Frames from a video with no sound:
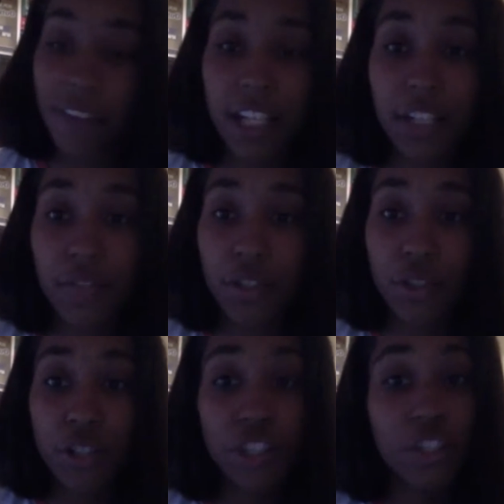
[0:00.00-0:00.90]
fast
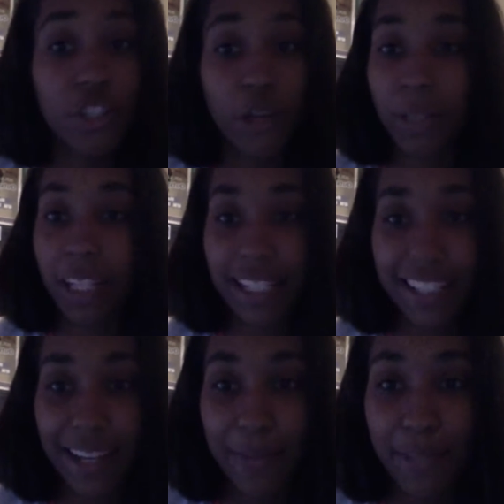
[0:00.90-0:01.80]
food don't get
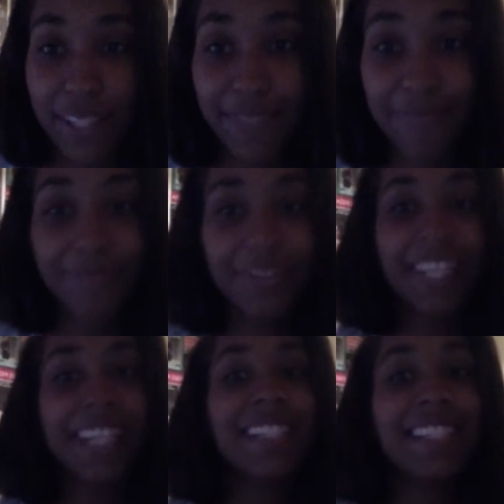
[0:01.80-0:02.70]
tips,
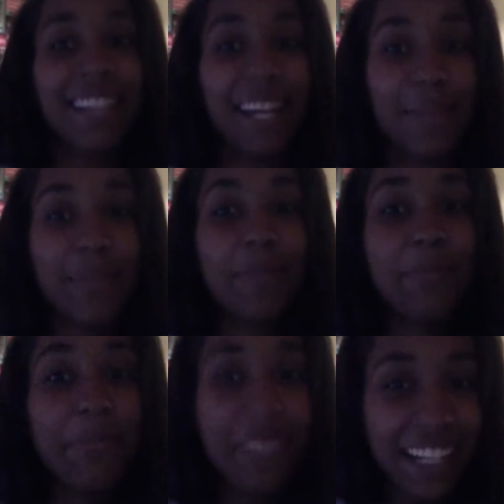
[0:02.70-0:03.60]
except
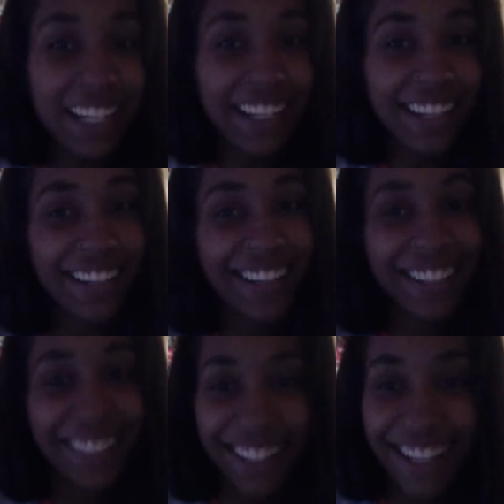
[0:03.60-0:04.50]
me.
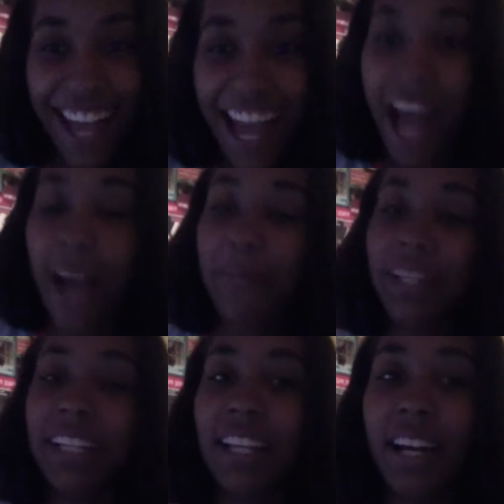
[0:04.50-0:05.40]
I
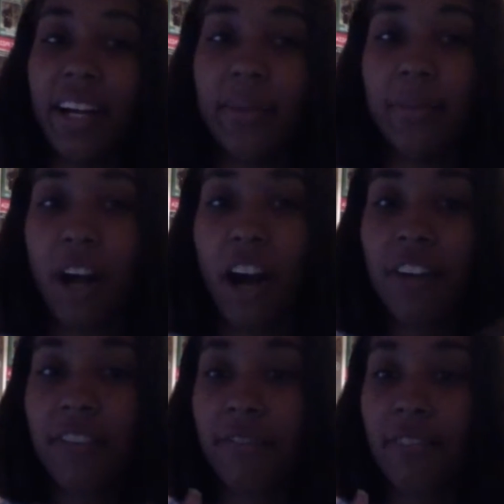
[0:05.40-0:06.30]
mean,
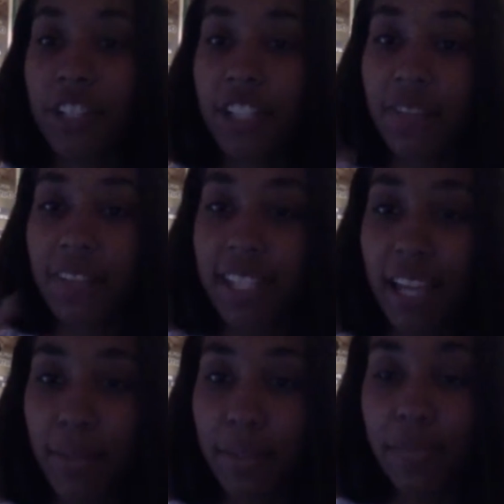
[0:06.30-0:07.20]
our version of a
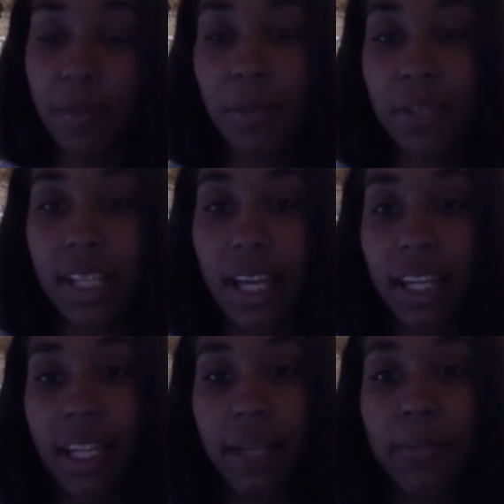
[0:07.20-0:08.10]
tip is people saying
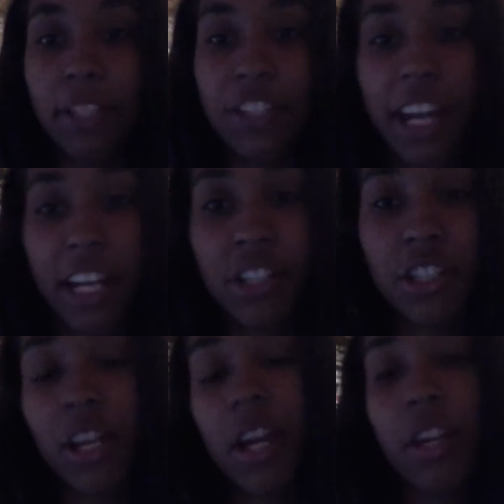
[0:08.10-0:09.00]
keep the change,
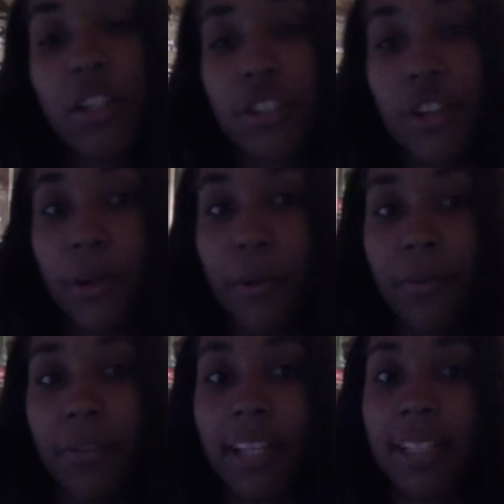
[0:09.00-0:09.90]
so
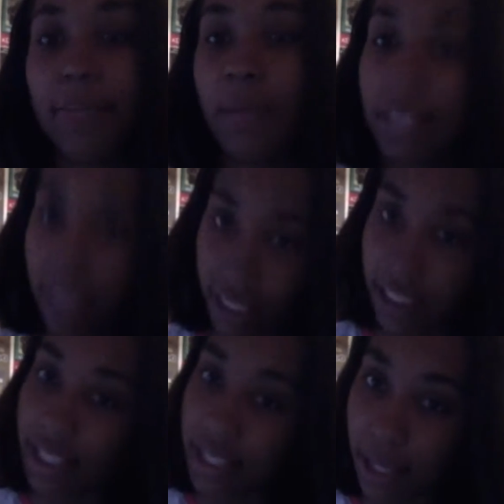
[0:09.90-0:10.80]
that's basically
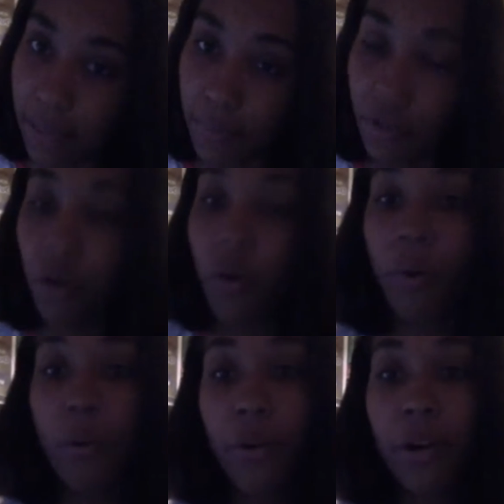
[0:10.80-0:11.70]
a tip.
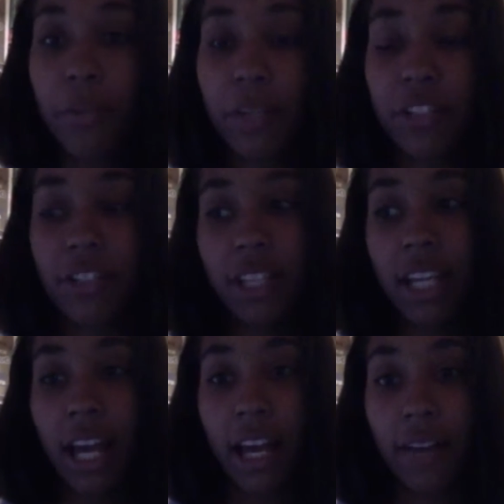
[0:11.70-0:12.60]
Or we usually
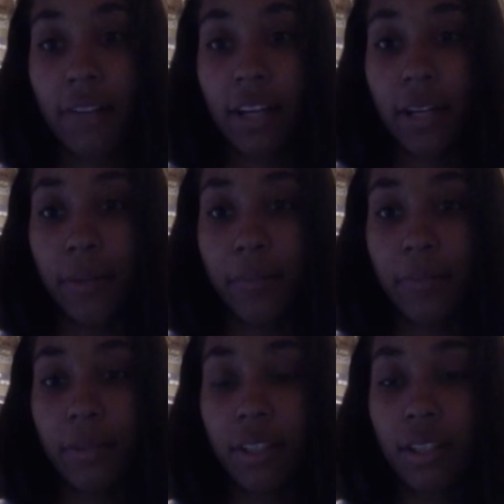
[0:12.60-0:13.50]
have
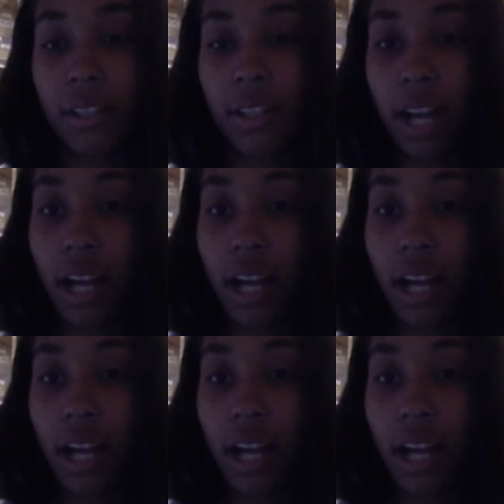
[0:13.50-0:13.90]
a